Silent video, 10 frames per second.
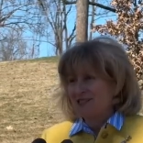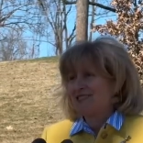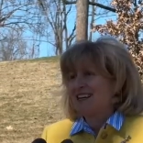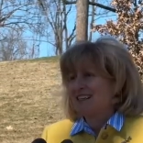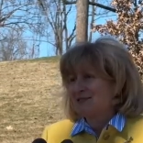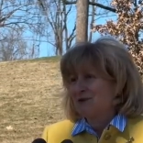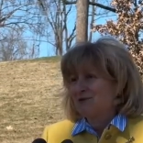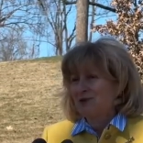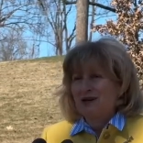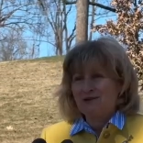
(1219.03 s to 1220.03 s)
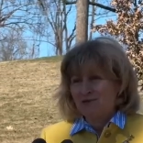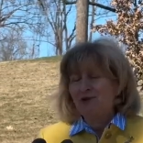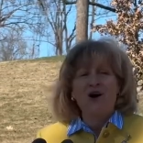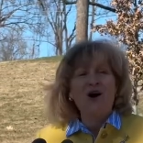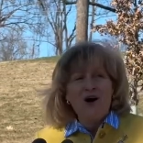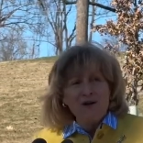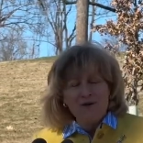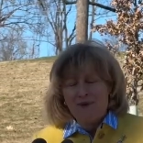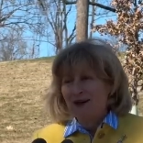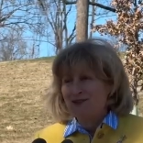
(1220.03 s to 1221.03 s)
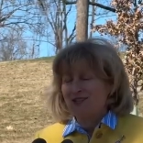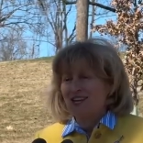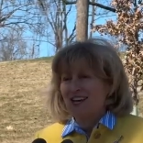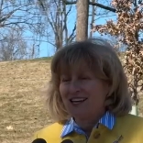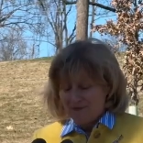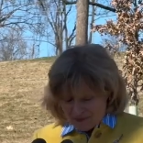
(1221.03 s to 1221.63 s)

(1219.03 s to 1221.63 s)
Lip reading: that's what we're all about today.